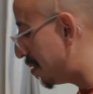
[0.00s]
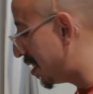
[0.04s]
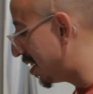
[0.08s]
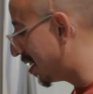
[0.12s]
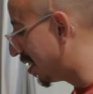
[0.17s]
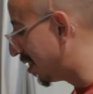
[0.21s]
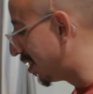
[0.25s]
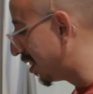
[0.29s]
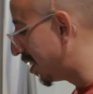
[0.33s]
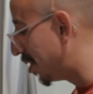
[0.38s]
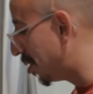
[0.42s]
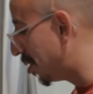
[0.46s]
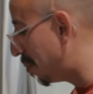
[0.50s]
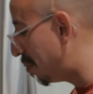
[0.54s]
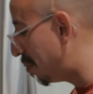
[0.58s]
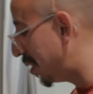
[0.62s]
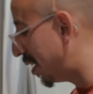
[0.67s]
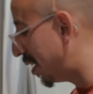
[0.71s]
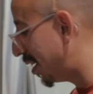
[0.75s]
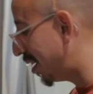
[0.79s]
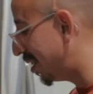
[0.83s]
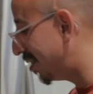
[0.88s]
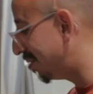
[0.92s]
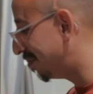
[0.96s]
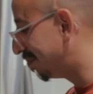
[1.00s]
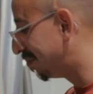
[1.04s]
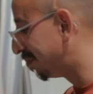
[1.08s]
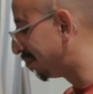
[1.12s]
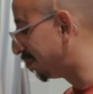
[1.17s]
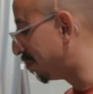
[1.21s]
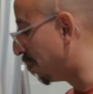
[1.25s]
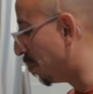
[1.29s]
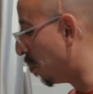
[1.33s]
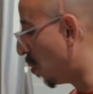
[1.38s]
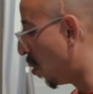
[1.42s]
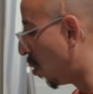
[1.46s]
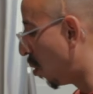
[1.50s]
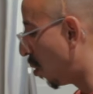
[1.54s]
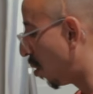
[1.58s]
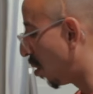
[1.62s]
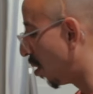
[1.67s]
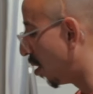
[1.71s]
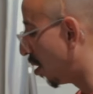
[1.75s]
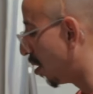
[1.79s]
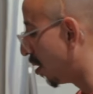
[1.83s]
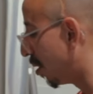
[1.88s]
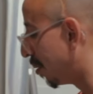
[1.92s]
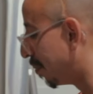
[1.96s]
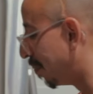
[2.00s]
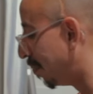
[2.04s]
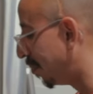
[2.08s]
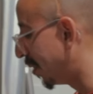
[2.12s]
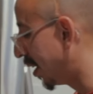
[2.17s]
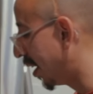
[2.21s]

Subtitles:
be a little bit more